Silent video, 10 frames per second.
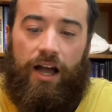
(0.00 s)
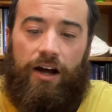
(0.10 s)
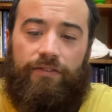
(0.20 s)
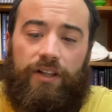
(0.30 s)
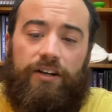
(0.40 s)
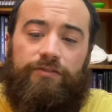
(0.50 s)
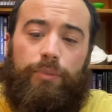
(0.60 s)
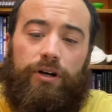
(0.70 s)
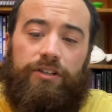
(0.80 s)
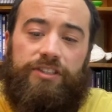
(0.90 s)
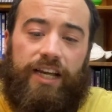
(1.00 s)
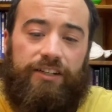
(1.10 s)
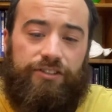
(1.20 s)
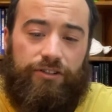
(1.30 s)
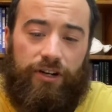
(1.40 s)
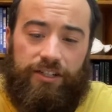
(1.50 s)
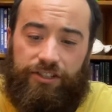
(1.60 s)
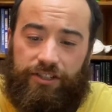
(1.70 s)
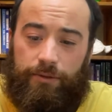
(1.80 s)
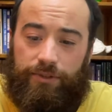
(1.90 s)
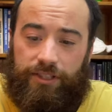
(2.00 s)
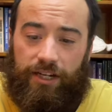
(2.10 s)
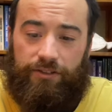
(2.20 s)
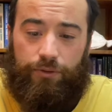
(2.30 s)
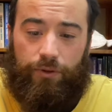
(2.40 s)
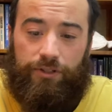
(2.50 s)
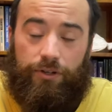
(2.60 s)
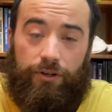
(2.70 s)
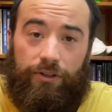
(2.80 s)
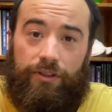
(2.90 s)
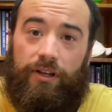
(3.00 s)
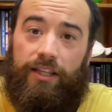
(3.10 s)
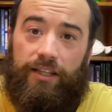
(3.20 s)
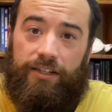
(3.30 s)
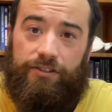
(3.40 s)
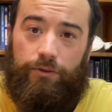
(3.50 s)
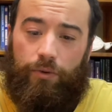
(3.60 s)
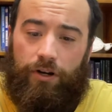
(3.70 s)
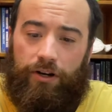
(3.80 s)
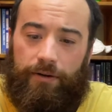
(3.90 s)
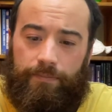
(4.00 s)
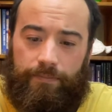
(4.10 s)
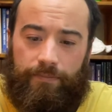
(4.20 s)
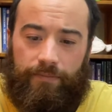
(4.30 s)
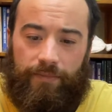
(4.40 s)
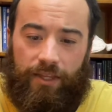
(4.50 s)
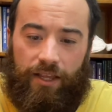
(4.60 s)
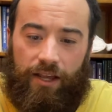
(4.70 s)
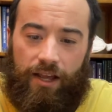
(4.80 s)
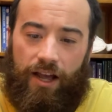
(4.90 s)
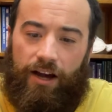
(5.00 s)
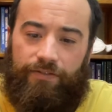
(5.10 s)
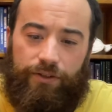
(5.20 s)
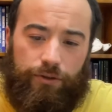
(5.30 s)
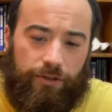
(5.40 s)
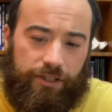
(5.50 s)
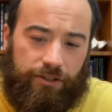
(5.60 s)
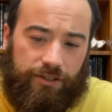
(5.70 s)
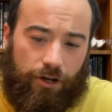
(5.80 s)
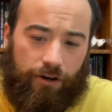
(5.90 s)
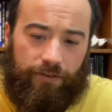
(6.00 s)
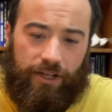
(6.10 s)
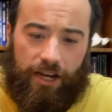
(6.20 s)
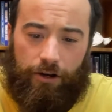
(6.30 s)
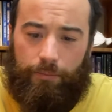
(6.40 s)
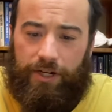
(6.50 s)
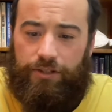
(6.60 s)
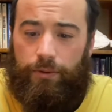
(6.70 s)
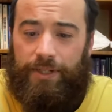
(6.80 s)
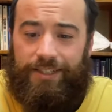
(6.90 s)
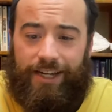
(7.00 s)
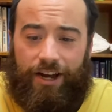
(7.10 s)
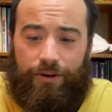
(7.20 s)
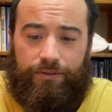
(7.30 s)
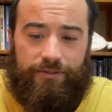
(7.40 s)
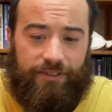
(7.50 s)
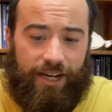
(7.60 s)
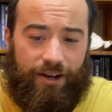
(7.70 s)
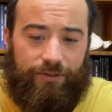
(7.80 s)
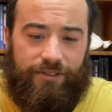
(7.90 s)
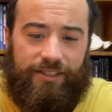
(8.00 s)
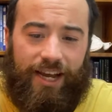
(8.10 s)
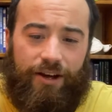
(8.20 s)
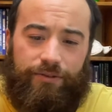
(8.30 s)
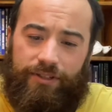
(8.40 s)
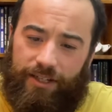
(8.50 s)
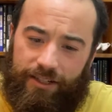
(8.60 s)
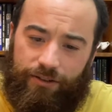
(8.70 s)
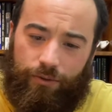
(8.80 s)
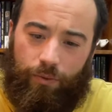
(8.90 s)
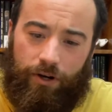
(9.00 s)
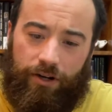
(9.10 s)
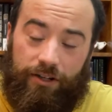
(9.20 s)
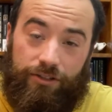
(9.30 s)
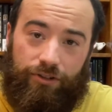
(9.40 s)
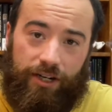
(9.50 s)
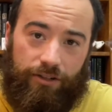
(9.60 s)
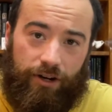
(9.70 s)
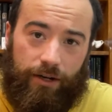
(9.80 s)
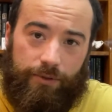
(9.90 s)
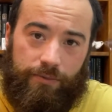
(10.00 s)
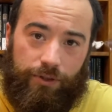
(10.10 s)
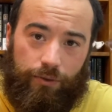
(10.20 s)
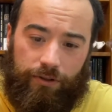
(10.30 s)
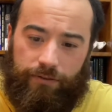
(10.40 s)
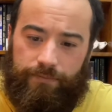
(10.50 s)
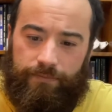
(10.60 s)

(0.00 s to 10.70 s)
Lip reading: A flock of birds catches her as she tumbles down towards earth and lands in the water. A few creatures offer to help by swimming down into the water, trying to grab some soil.